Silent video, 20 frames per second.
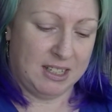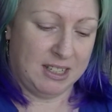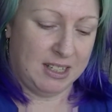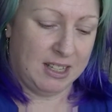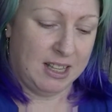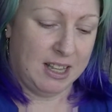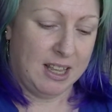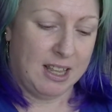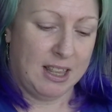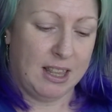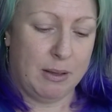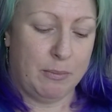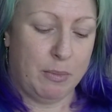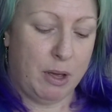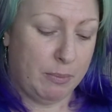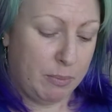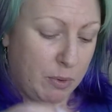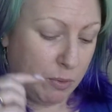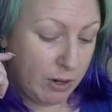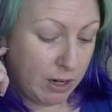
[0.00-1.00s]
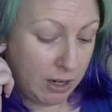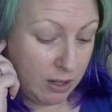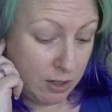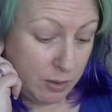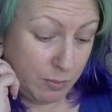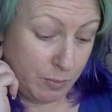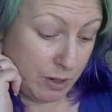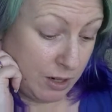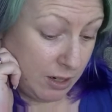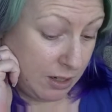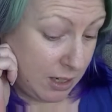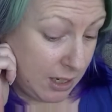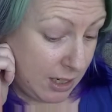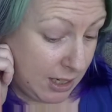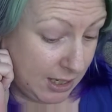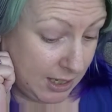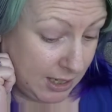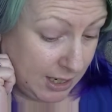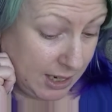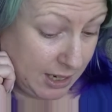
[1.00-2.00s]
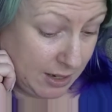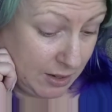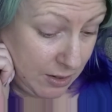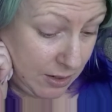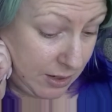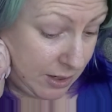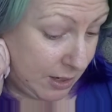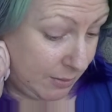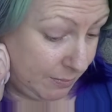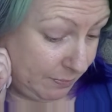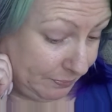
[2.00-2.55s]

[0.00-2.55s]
It might be one of those products that doesn't get used up